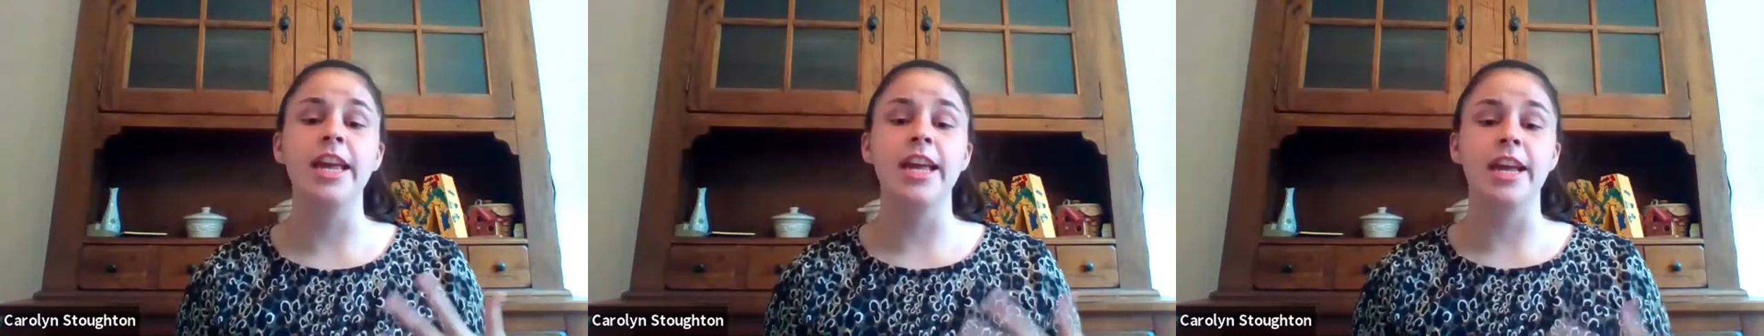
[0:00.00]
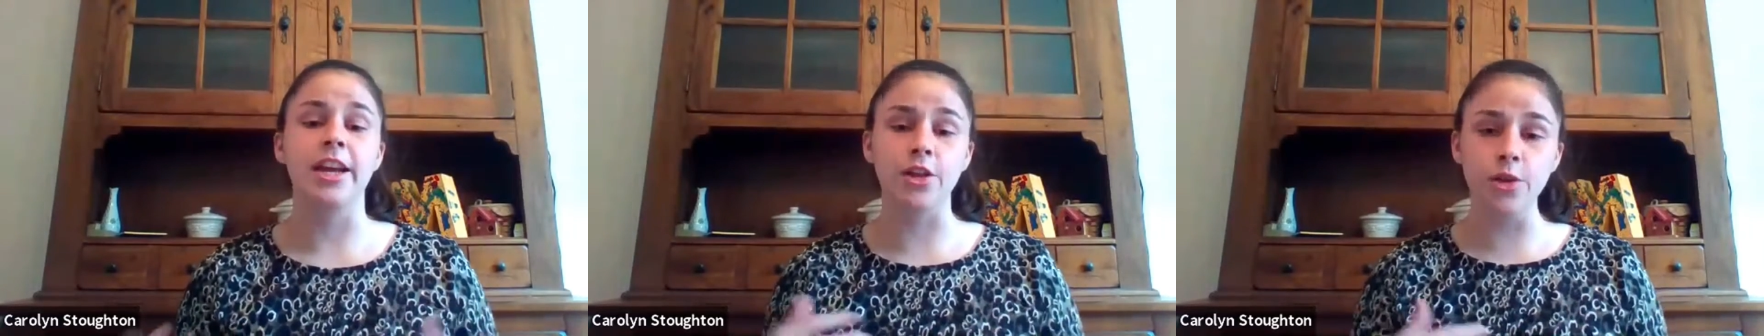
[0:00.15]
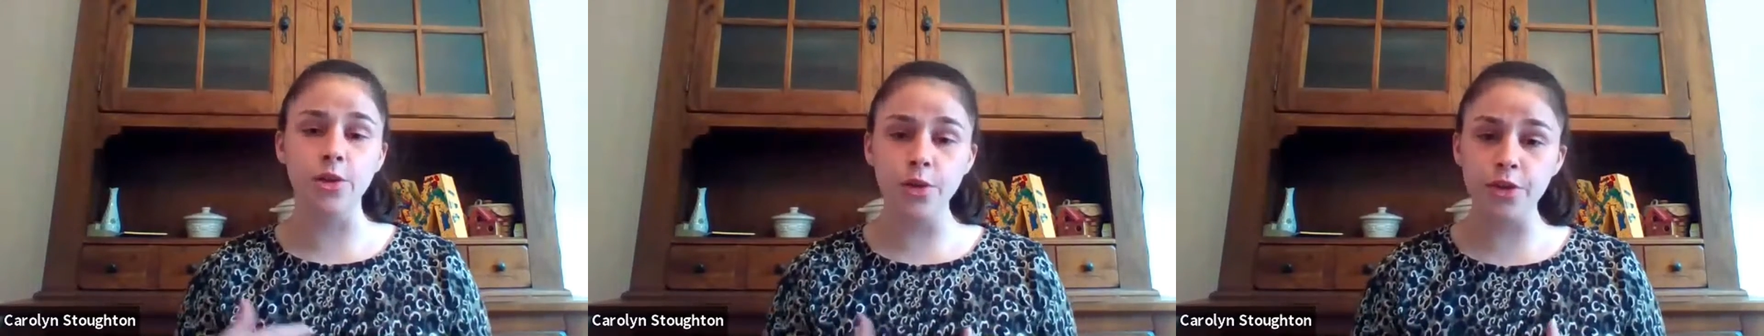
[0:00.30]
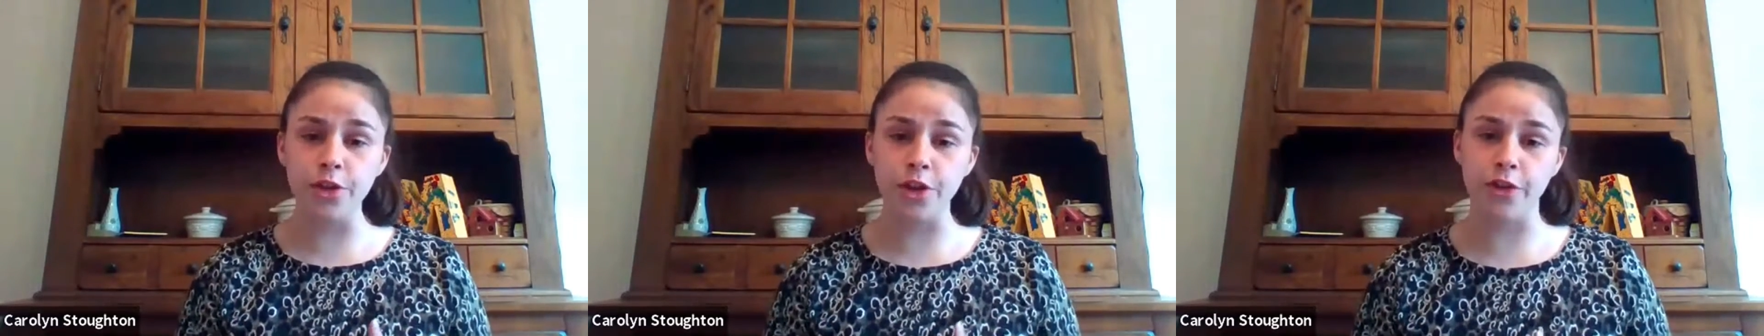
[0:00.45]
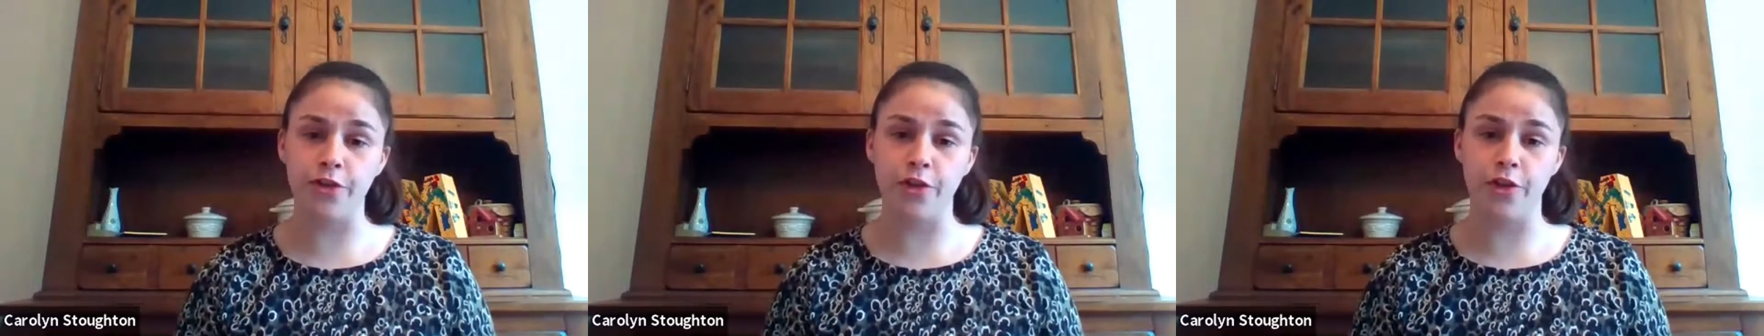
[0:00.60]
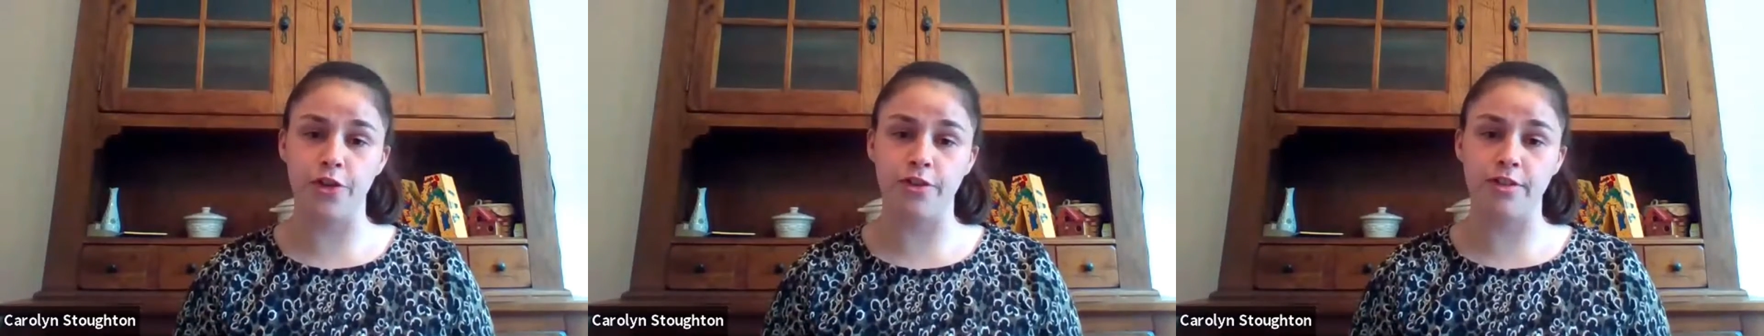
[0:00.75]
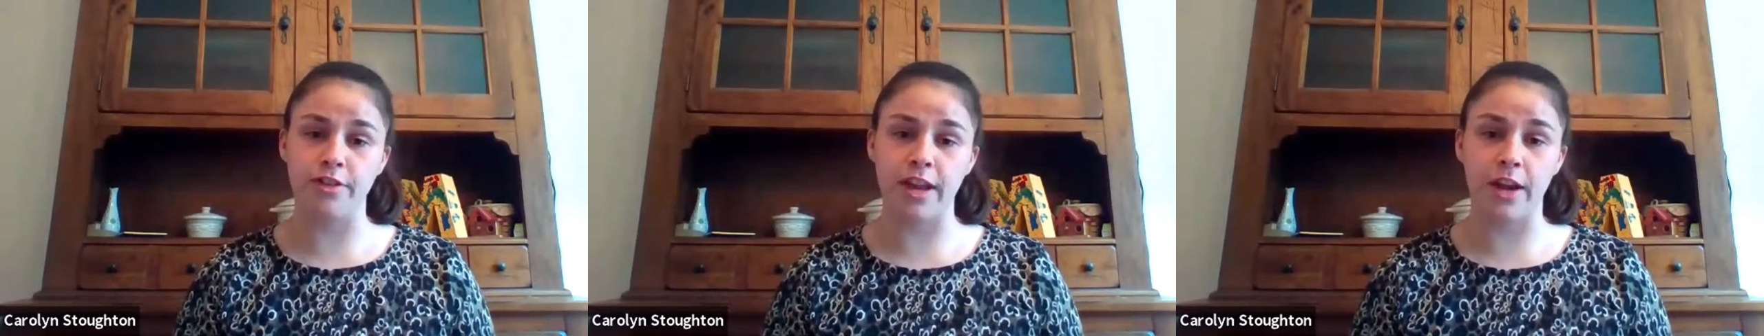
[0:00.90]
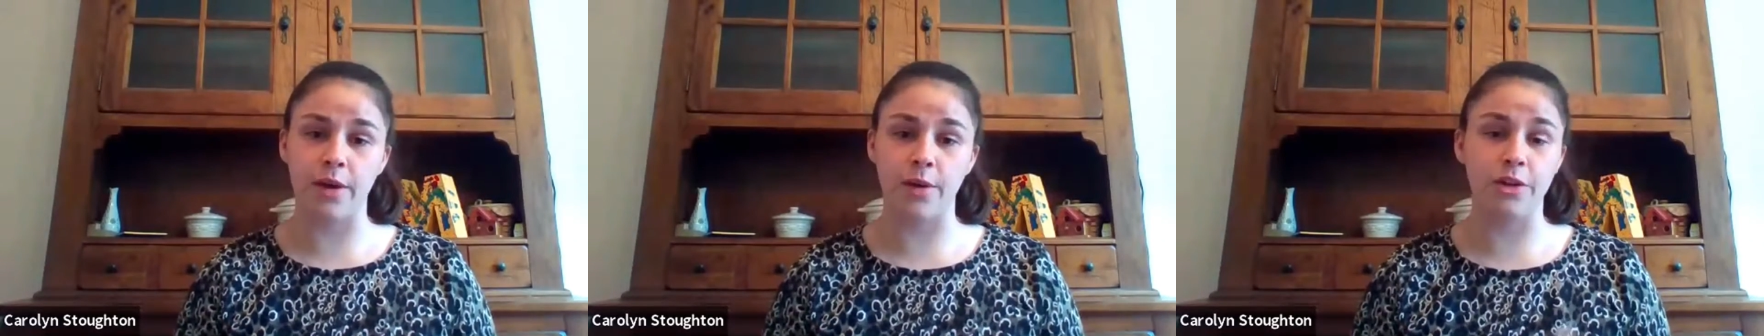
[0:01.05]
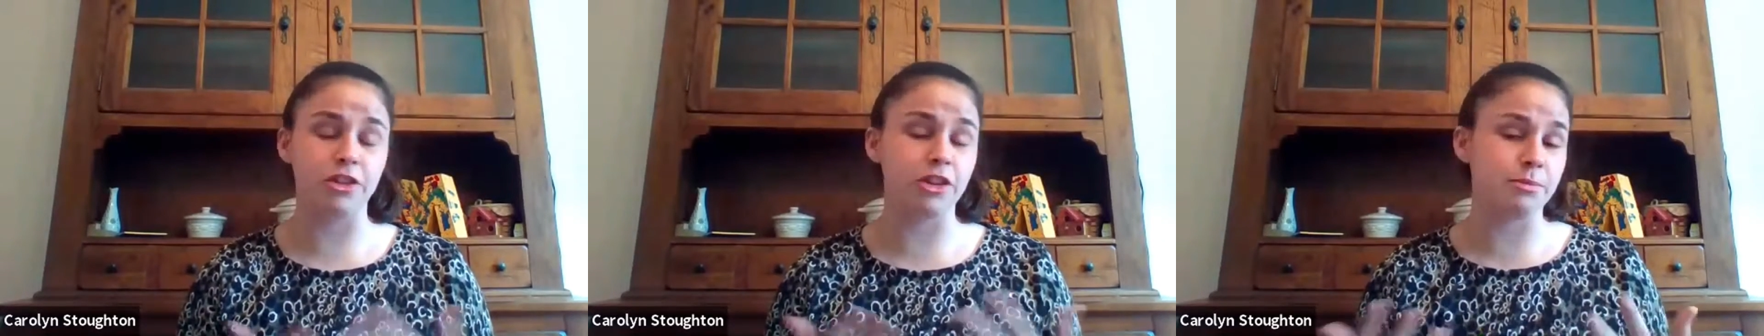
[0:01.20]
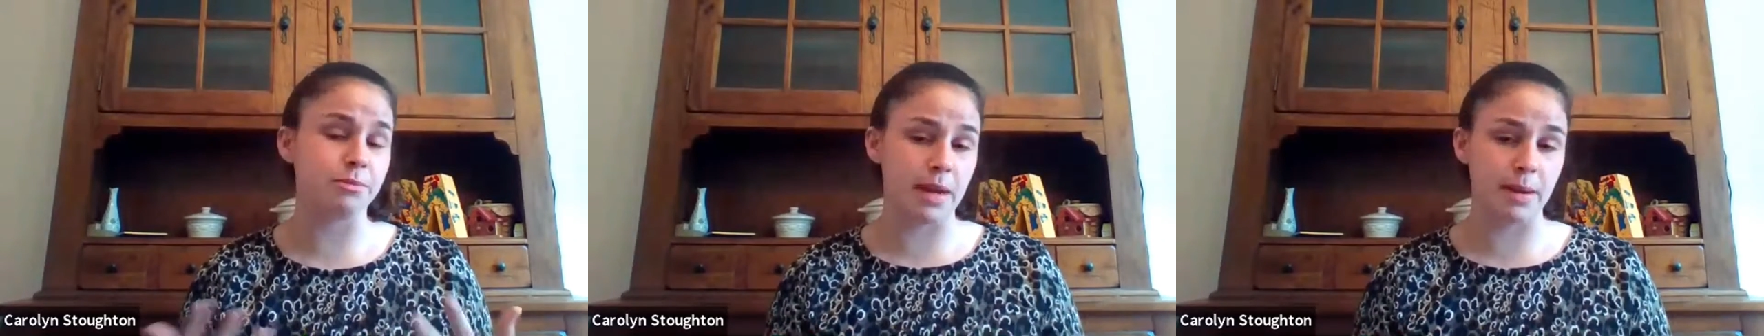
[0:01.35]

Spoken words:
include their first language and